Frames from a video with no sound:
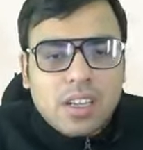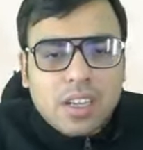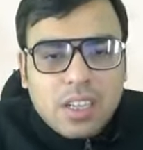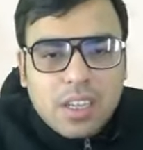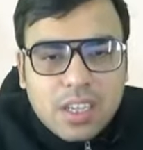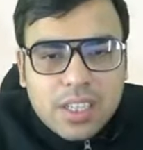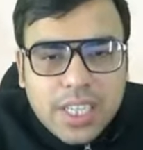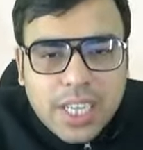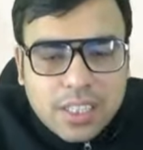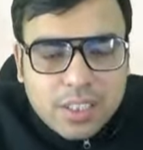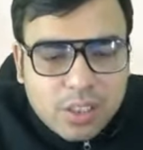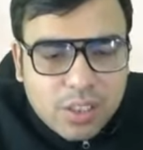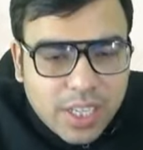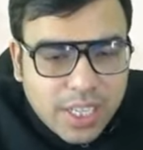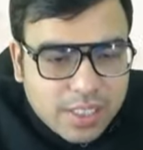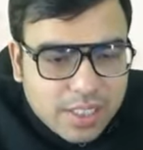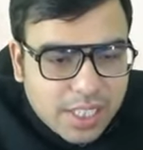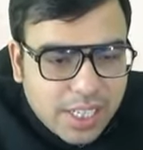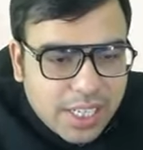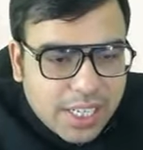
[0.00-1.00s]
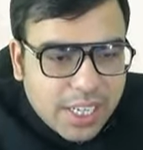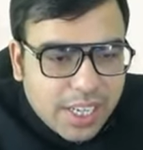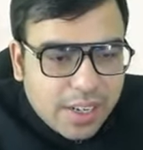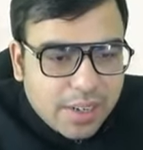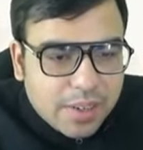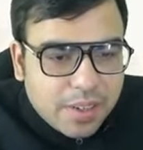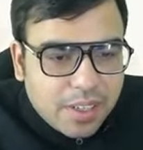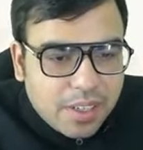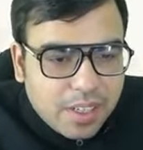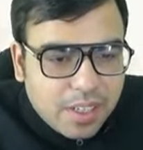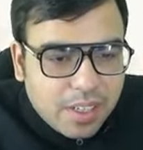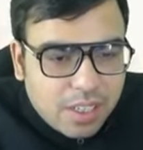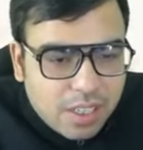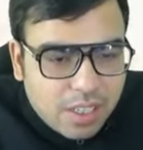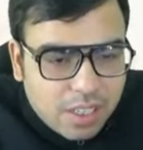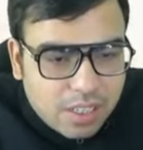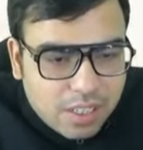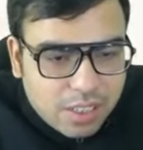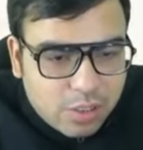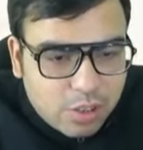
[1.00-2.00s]
Yes, you can see it here.
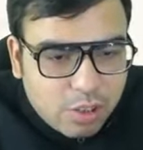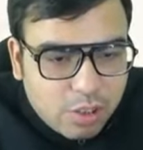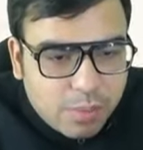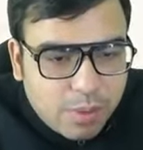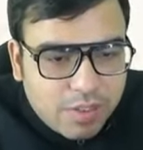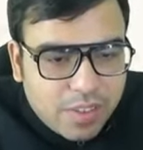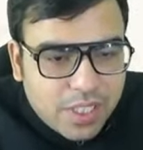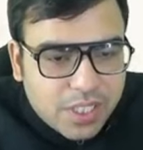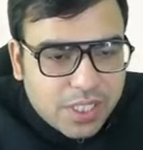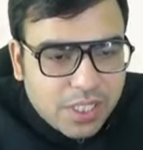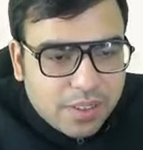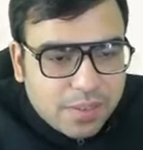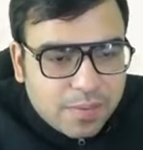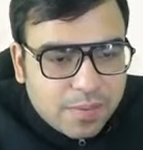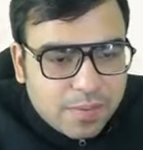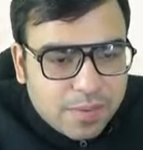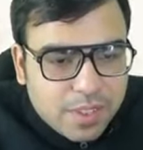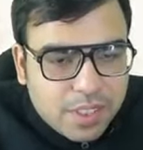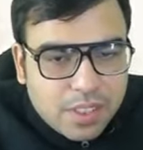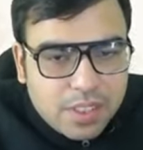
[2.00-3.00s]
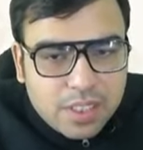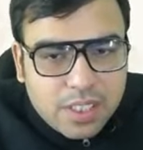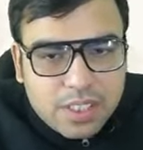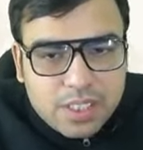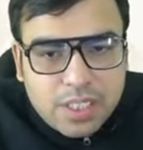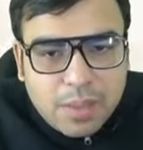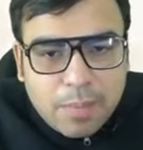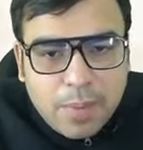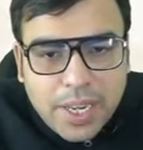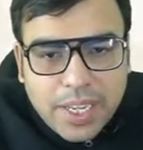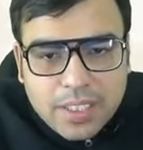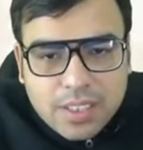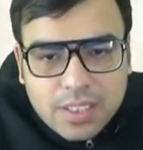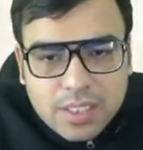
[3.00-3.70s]
The zoomed version. This is the place